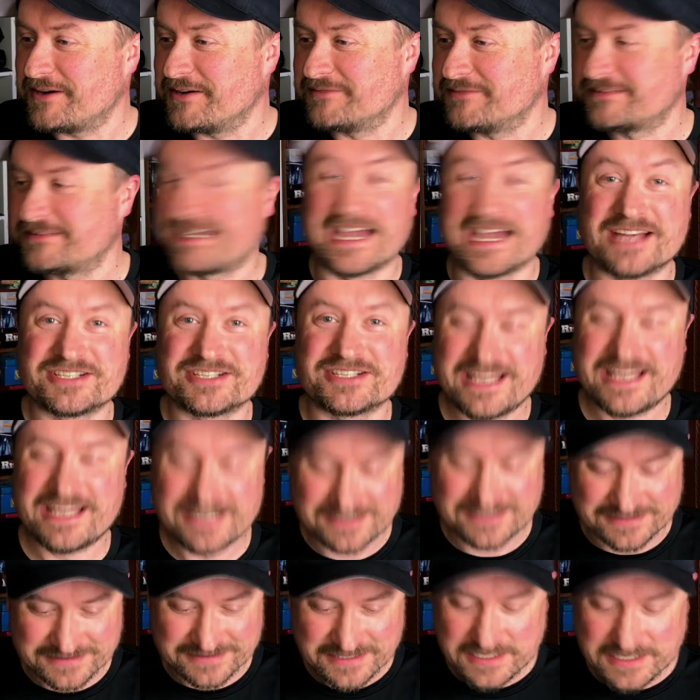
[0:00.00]
of Cache
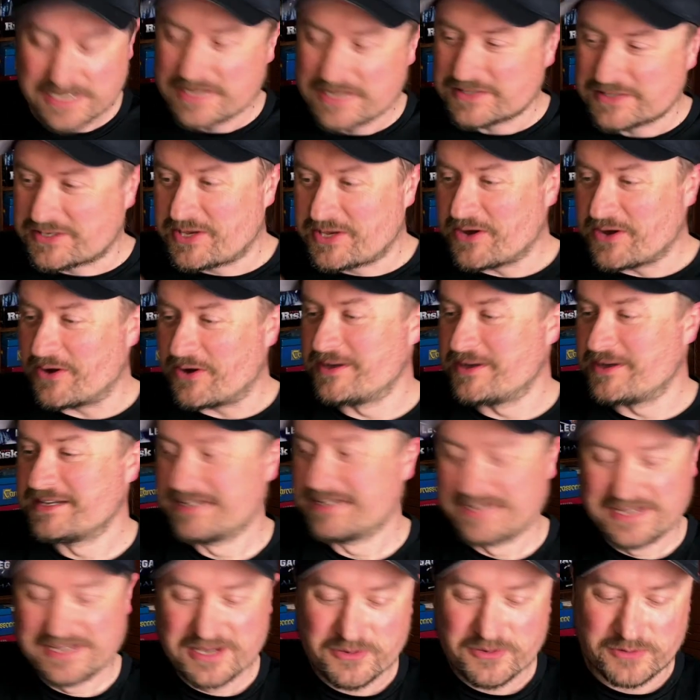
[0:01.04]
Canada. So
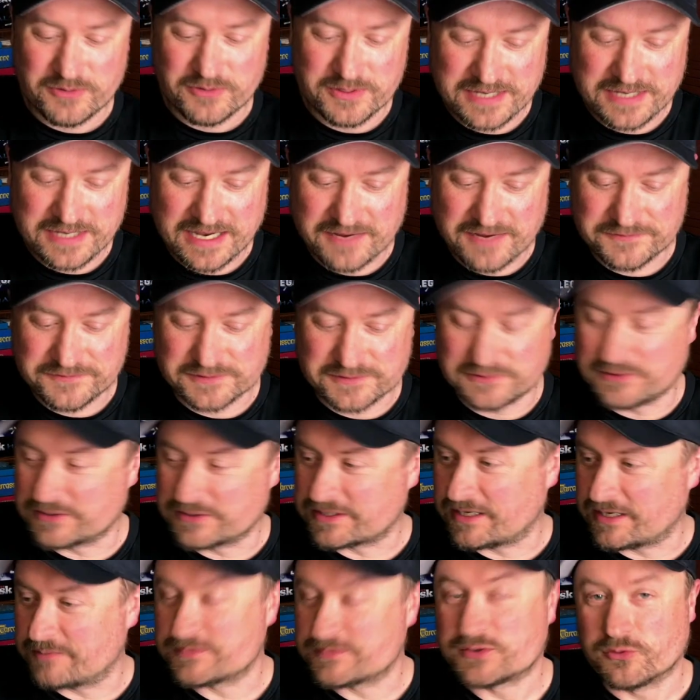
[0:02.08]
we would have to look
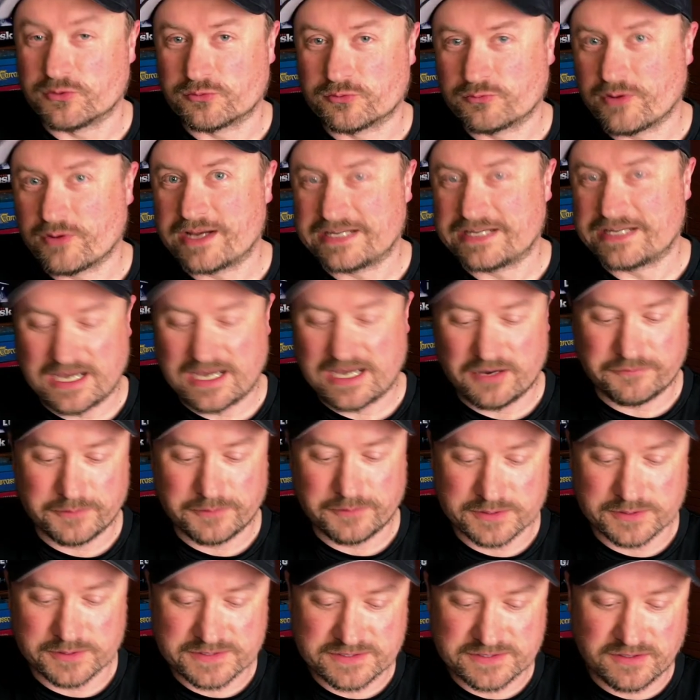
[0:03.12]
up. So right now, if we
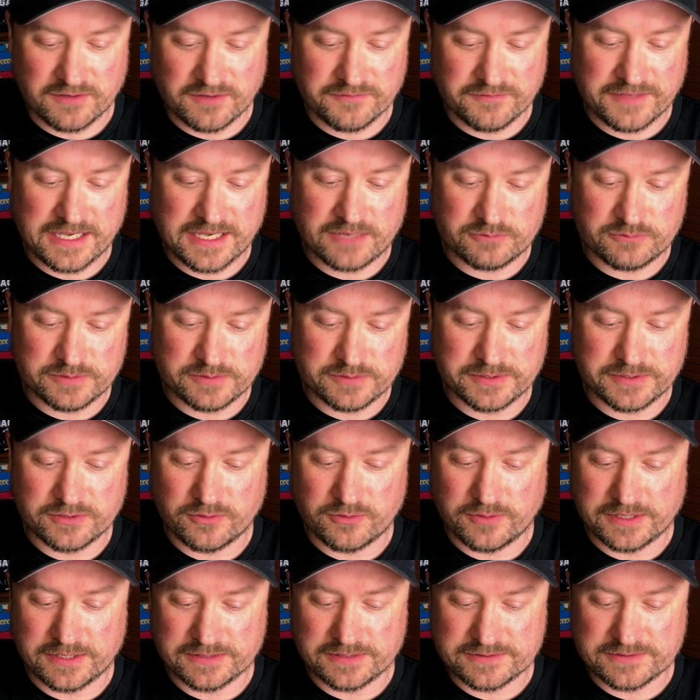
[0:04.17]
were to solve that, we'd be
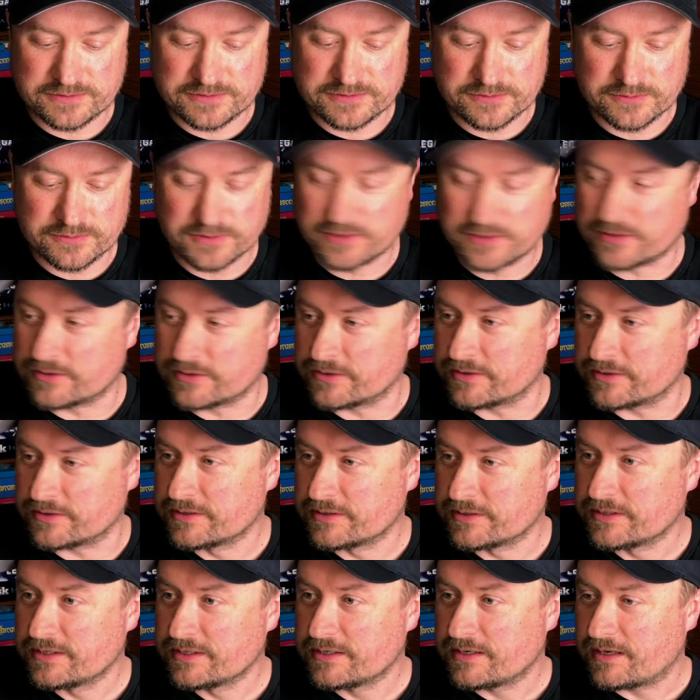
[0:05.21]
going to her
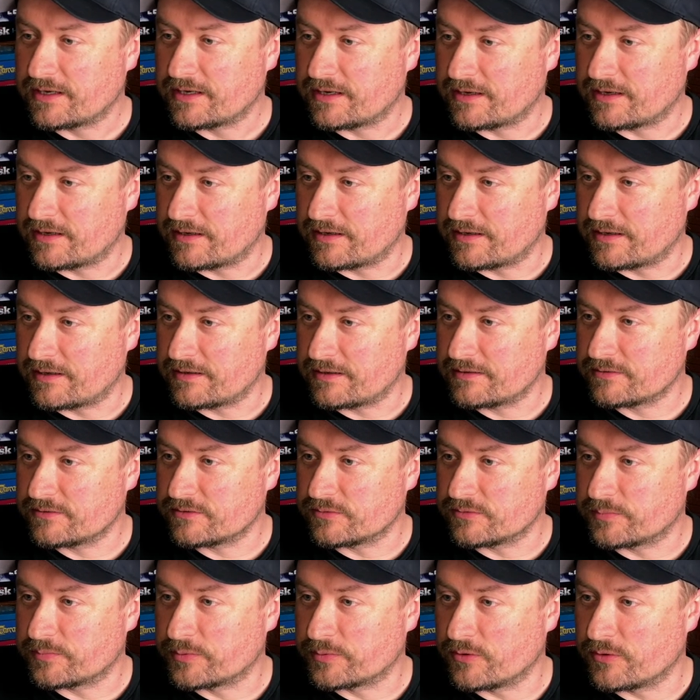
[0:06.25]

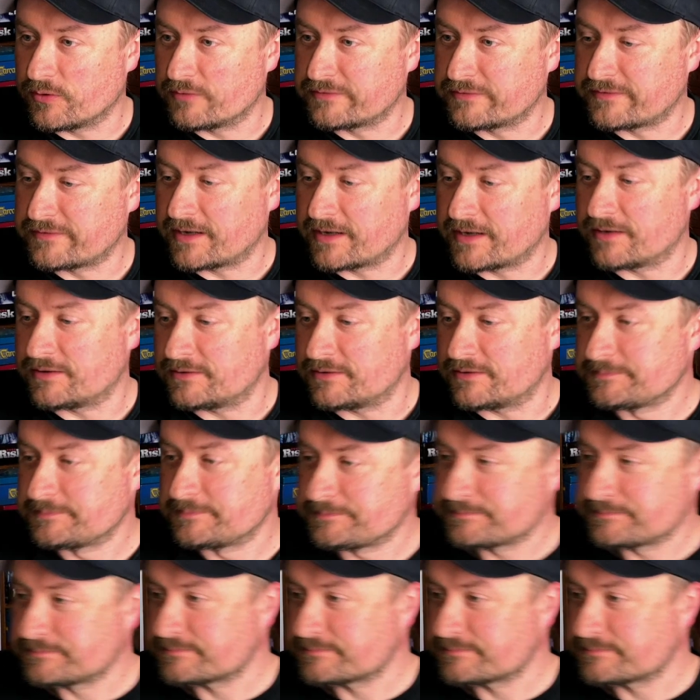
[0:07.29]
profile,